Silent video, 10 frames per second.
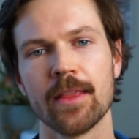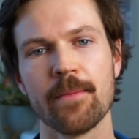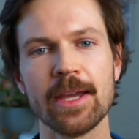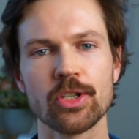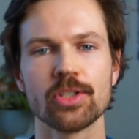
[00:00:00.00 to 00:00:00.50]
then
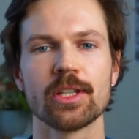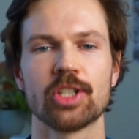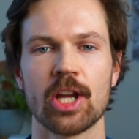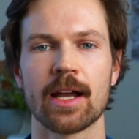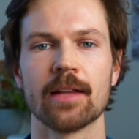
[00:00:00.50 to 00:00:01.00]
make sure to
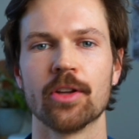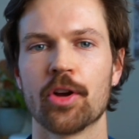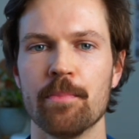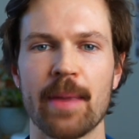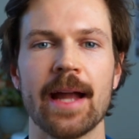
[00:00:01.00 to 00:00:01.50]
check out the
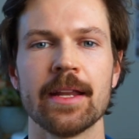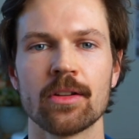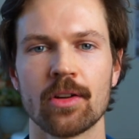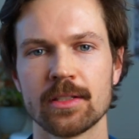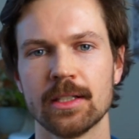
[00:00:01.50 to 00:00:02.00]
companion
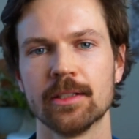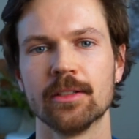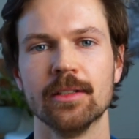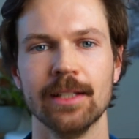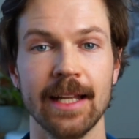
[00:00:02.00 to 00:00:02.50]

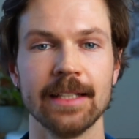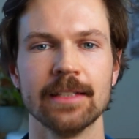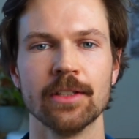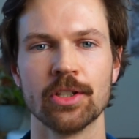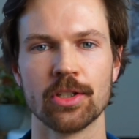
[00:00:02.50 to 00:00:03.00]
article linked
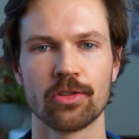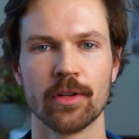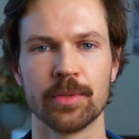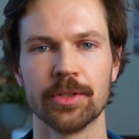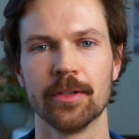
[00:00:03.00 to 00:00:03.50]
in the
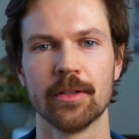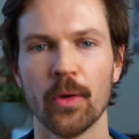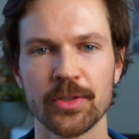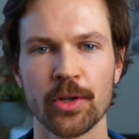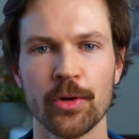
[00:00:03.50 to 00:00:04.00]
description.
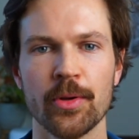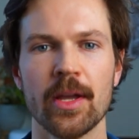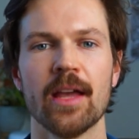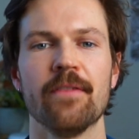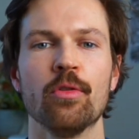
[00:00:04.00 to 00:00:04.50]
Also,
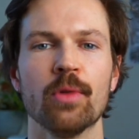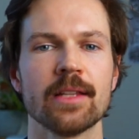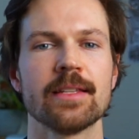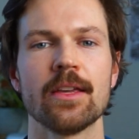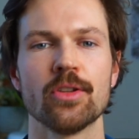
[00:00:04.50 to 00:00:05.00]
if you want to
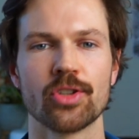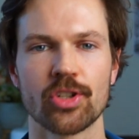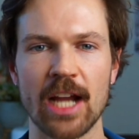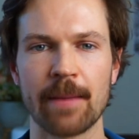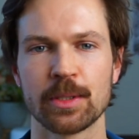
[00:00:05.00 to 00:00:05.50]
take your
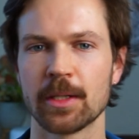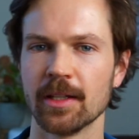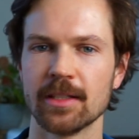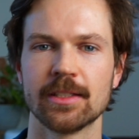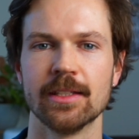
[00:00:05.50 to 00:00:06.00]
SHAP
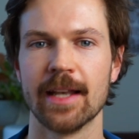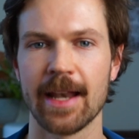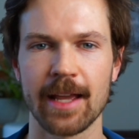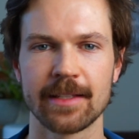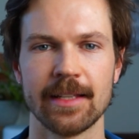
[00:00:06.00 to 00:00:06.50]
skills to the
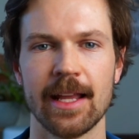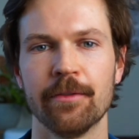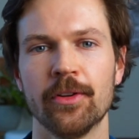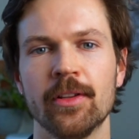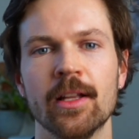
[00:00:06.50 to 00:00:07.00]
next
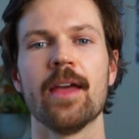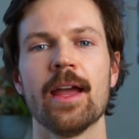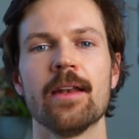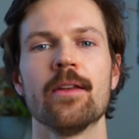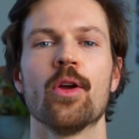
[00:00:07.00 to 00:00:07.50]
level,
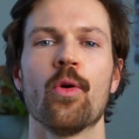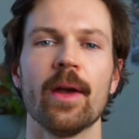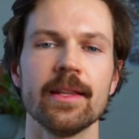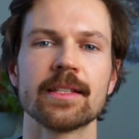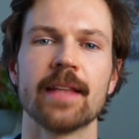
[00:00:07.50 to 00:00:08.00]
then
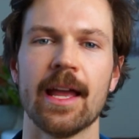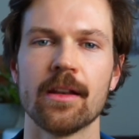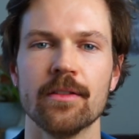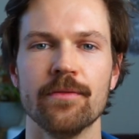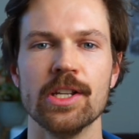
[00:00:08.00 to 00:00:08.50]
wait until the end
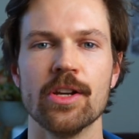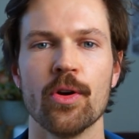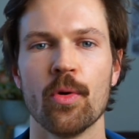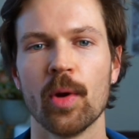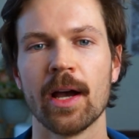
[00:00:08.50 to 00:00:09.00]
of the video
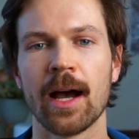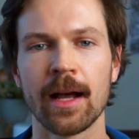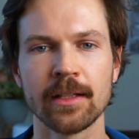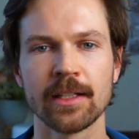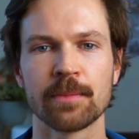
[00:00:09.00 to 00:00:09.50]
where
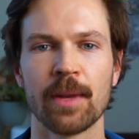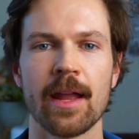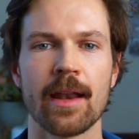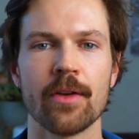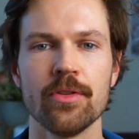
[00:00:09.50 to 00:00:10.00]
I'll
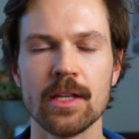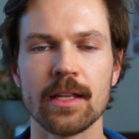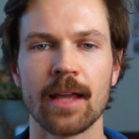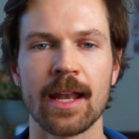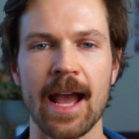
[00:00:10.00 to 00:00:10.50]
explain how you can
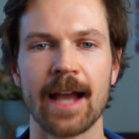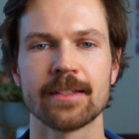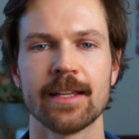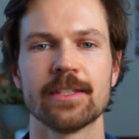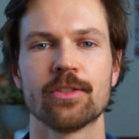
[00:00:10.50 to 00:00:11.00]
get
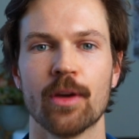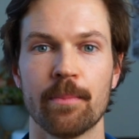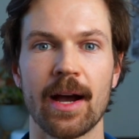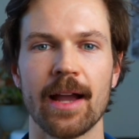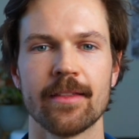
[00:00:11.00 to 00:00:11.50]
access to a
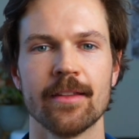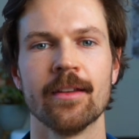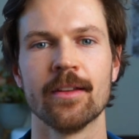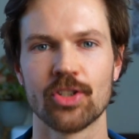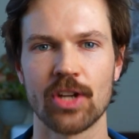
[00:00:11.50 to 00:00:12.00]

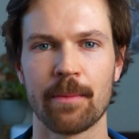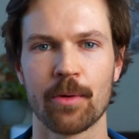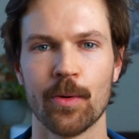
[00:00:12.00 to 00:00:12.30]
Python SHAP